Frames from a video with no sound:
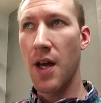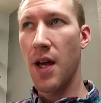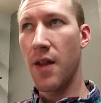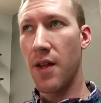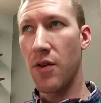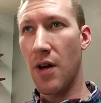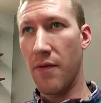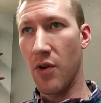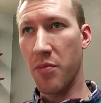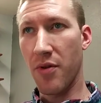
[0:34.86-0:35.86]
and then you
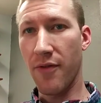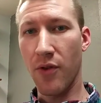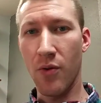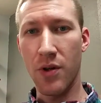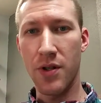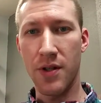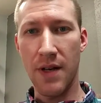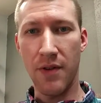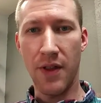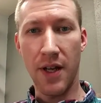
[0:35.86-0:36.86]
have your peripheral, which is
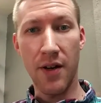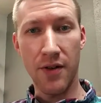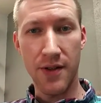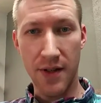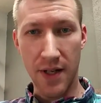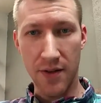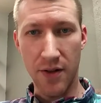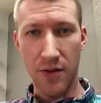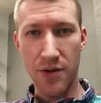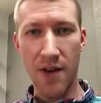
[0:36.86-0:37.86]
everything else that
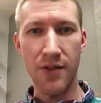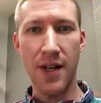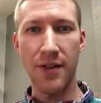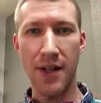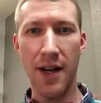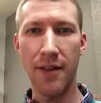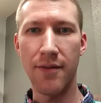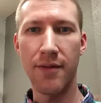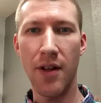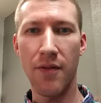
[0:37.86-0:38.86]
travels outside
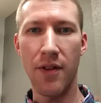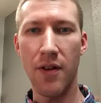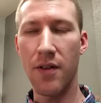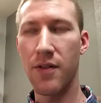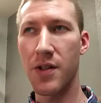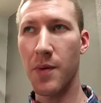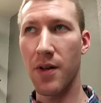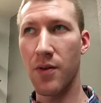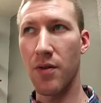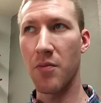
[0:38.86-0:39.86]
of the
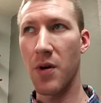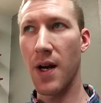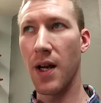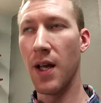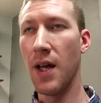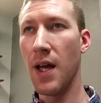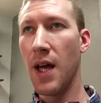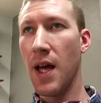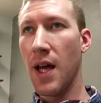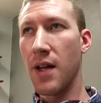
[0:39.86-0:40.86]
spinal cord and brain.
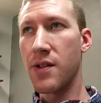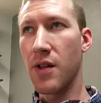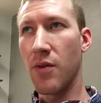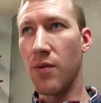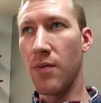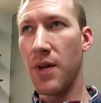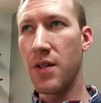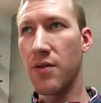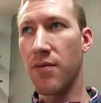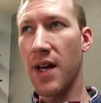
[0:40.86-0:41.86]
And so when we
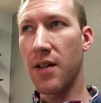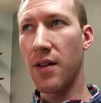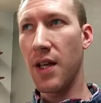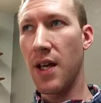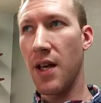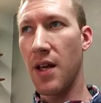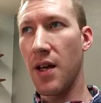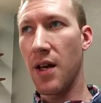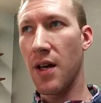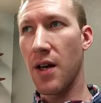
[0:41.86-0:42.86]

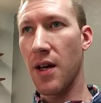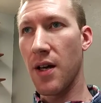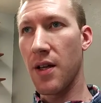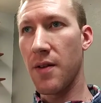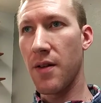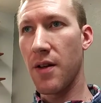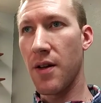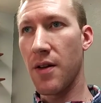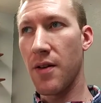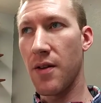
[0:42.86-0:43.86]
directly
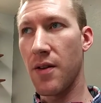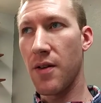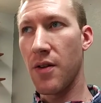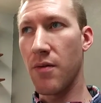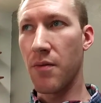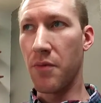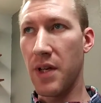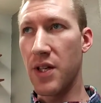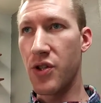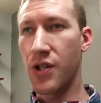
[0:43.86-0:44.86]
when
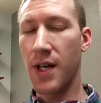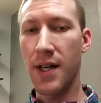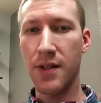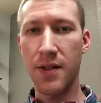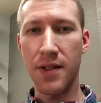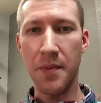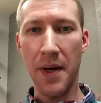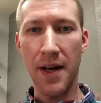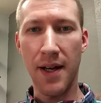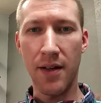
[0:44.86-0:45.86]
we adjust the
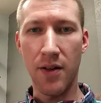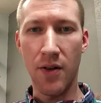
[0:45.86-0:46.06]
spine,